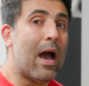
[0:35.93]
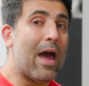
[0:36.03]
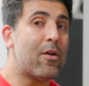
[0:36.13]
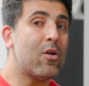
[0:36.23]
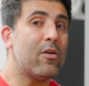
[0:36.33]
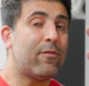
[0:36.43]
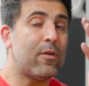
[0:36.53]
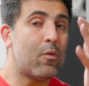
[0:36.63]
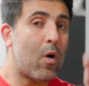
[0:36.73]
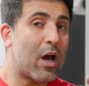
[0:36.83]
I don't know if
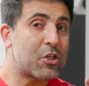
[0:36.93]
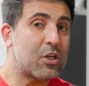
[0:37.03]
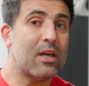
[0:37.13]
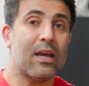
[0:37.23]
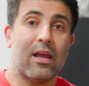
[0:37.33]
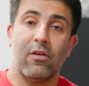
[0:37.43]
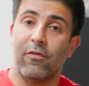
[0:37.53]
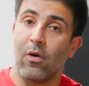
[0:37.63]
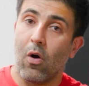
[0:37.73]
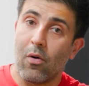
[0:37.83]
you're watching and
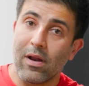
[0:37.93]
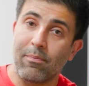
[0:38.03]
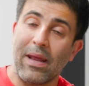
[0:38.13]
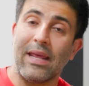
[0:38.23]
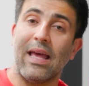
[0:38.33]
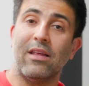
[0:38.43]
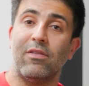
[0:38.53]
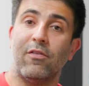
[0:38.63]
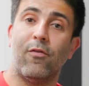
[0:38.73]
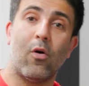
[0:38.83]
if you own a Panigale
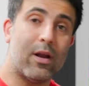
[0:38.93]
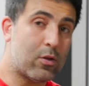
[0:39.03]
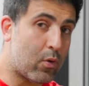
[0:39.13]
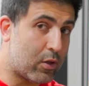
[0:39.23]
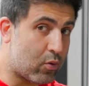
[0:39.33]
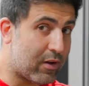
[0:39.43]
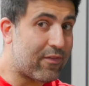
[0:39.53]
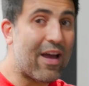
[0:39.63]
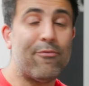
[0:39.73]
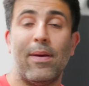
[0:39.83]
V4, a
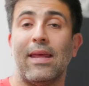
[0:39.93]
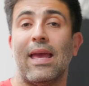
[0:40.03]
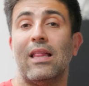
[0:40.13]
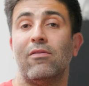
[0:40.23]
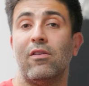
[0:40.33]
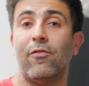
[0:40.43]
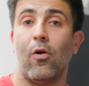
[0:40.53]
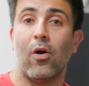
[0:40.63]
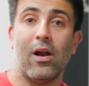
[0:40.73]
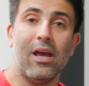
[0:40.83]
2025 Panigale
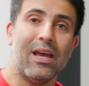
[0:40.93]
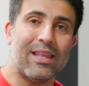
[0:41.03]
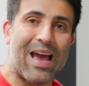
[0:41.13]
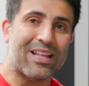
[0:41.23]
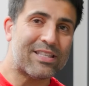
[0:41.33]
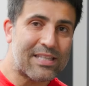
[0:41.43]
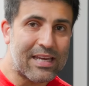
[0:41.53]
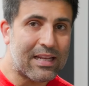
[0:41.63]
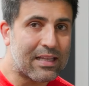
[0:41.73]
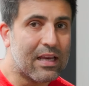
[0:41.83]
V4, that
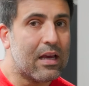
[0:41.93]
seat,